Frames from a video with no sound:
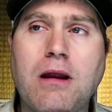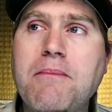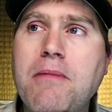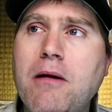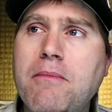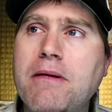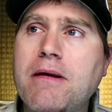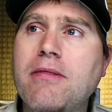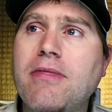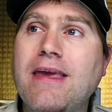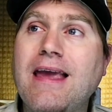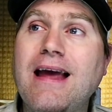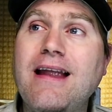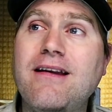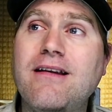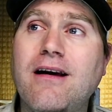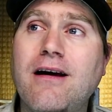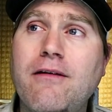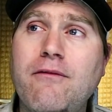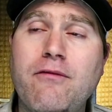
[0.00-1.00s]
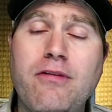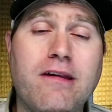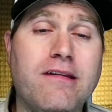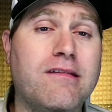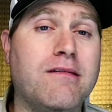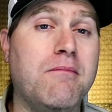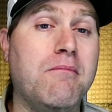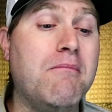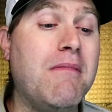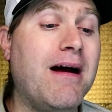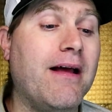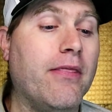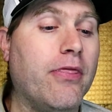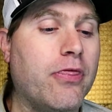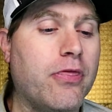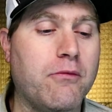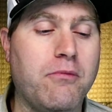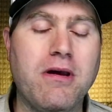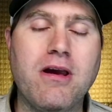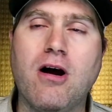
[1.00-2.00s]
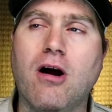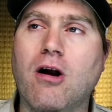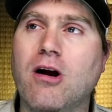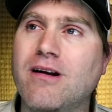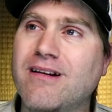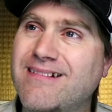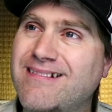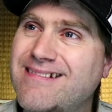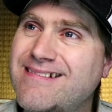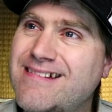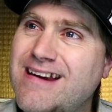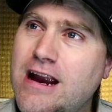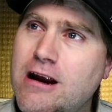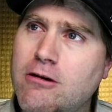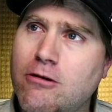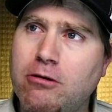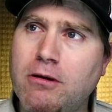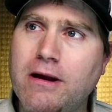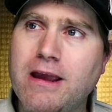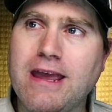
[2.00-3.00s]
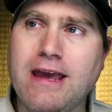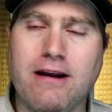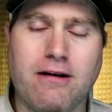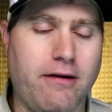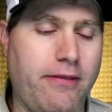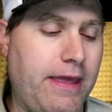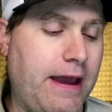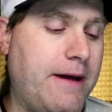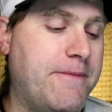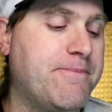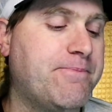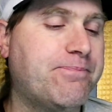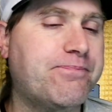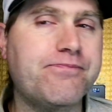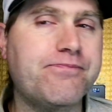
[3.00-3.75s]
I'm hoping the end of this month. We are narrowing in on that.